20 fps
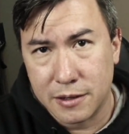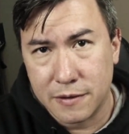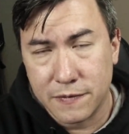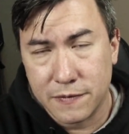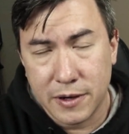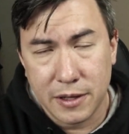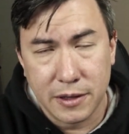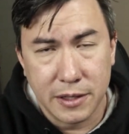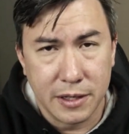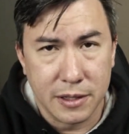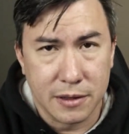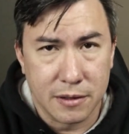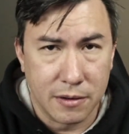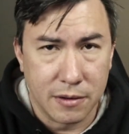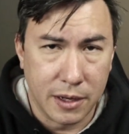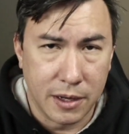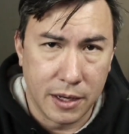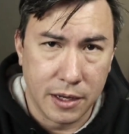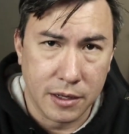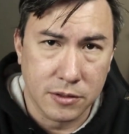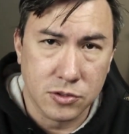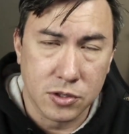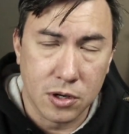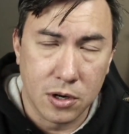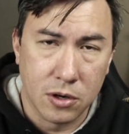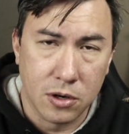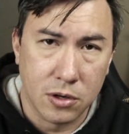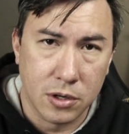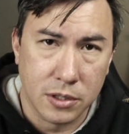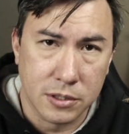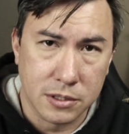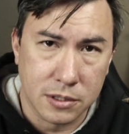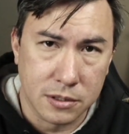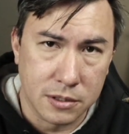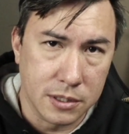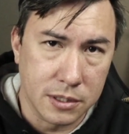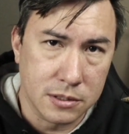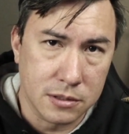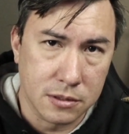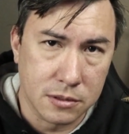to finally get their hands on
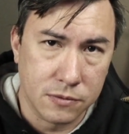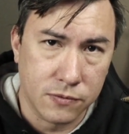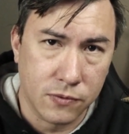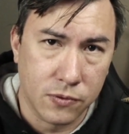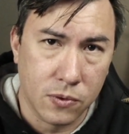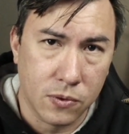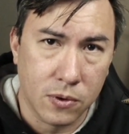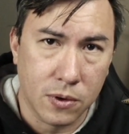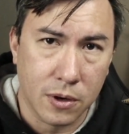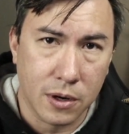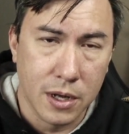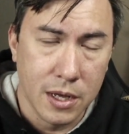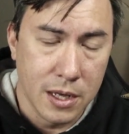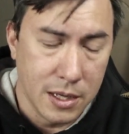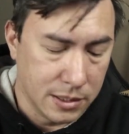statistics for